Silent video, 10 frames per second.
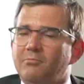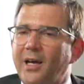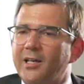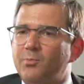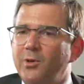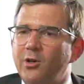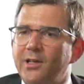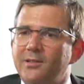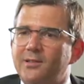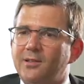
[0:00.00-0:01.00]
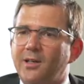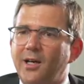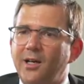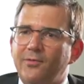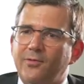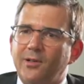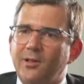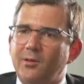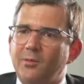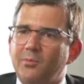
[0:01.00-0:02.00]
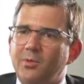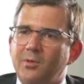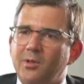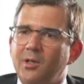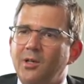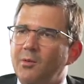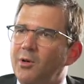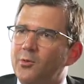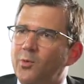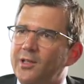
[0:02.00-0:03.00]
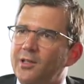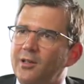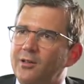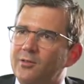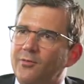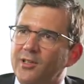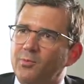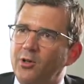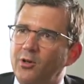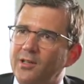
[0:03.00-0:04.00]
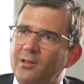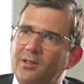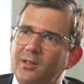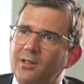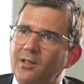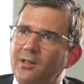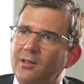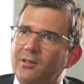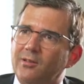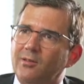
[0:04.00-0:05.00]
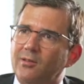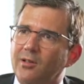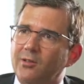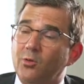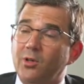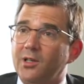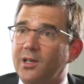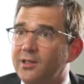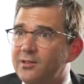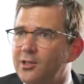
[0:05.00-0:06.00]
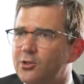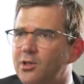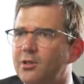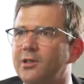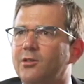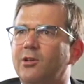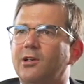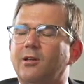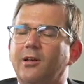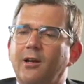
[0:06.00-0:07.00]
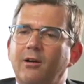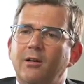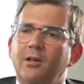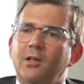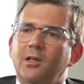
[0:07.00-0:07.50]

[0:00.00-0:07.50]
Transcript: My experience, I've about 20 years of experience doing anesthesia and critical care.